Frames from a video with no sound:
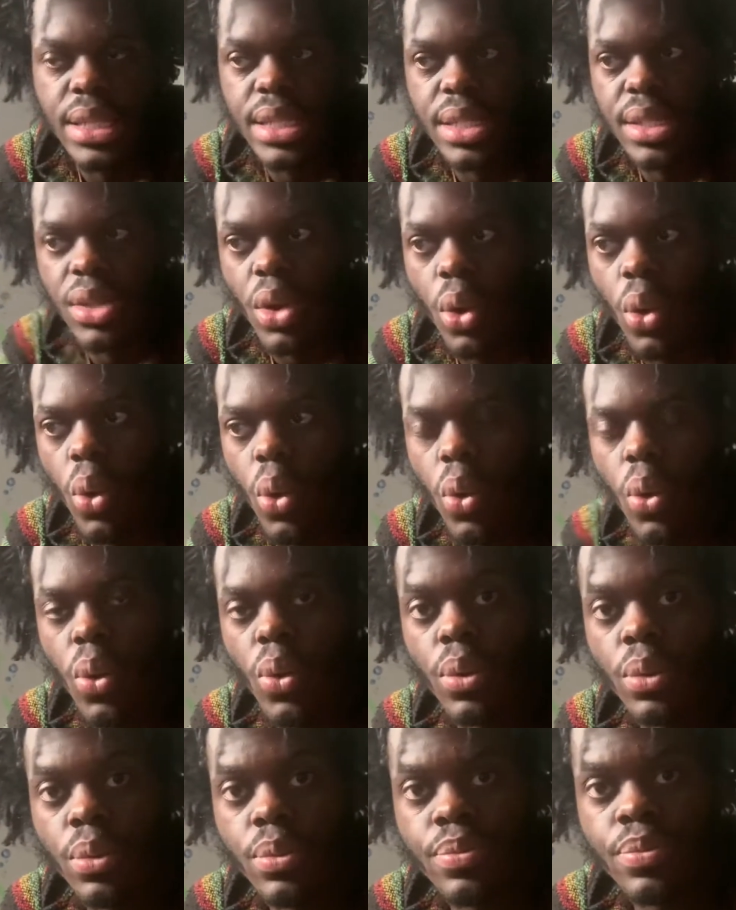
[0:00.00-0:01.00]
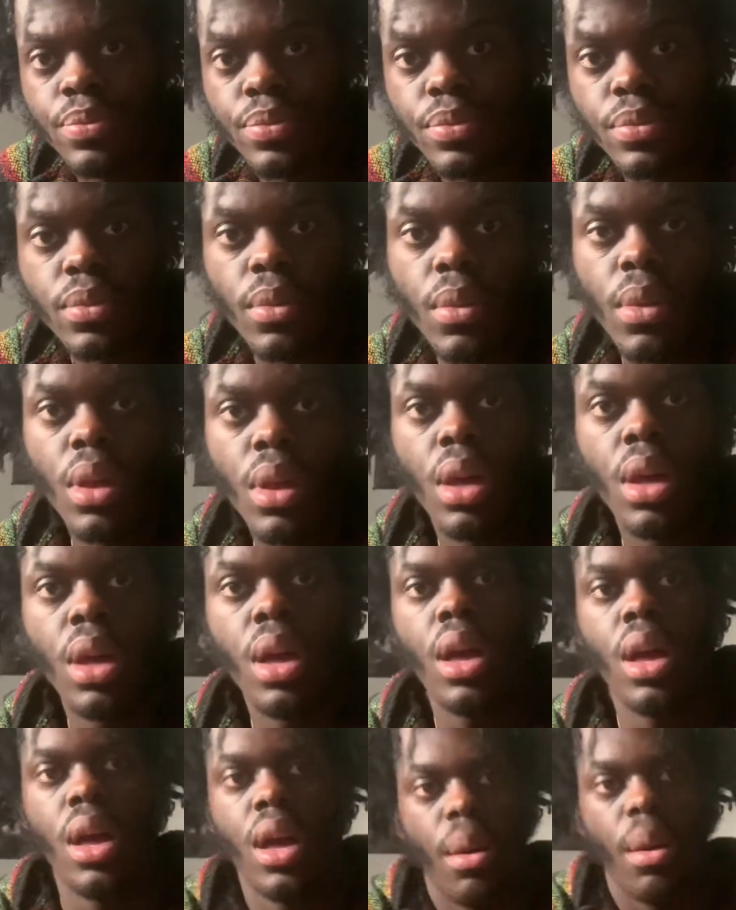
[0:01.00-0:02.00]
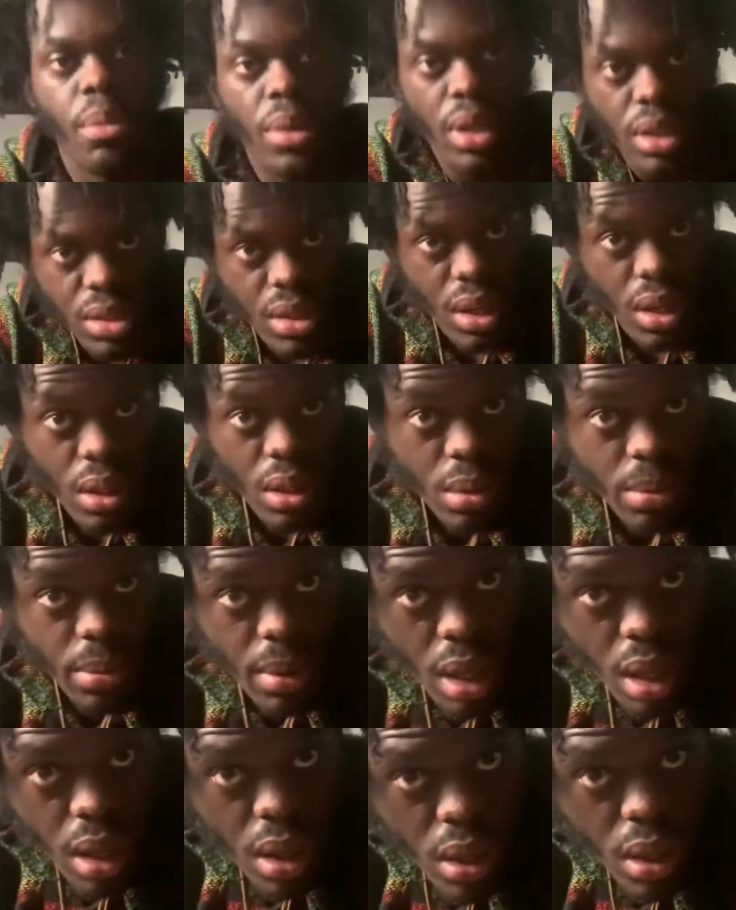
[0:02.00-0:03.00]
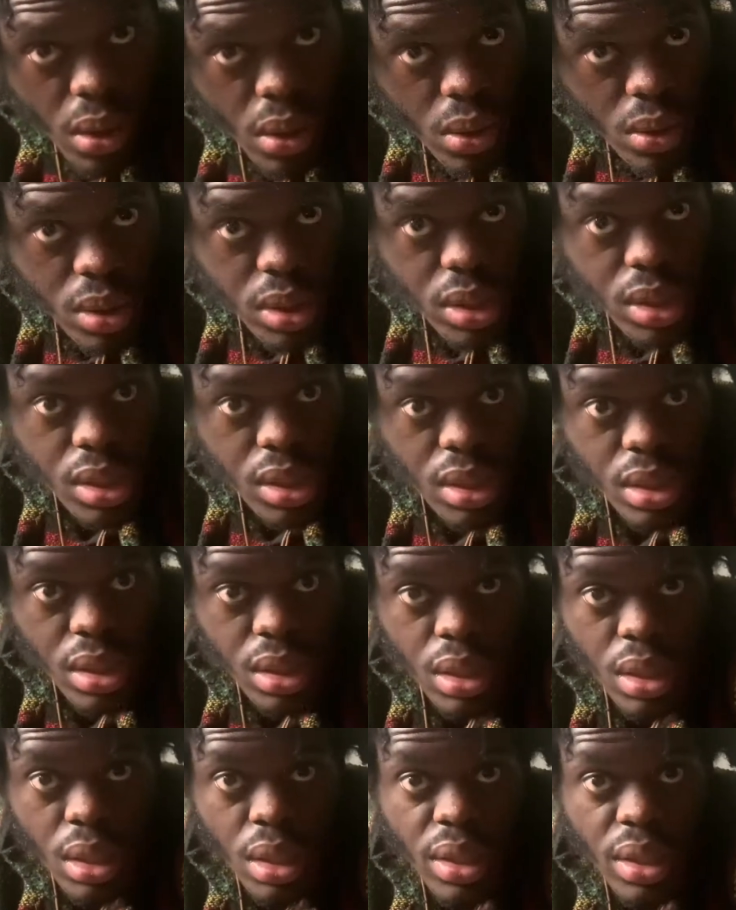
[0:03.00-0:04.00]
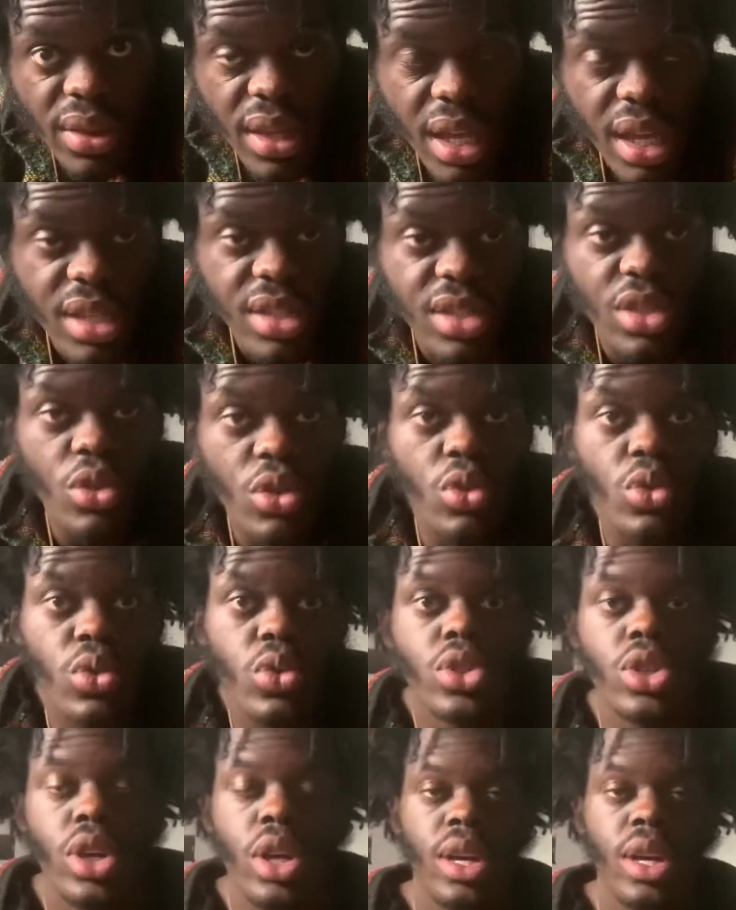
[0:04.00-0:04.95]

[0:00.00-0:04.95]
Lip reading: so I'm gonna talk about things you should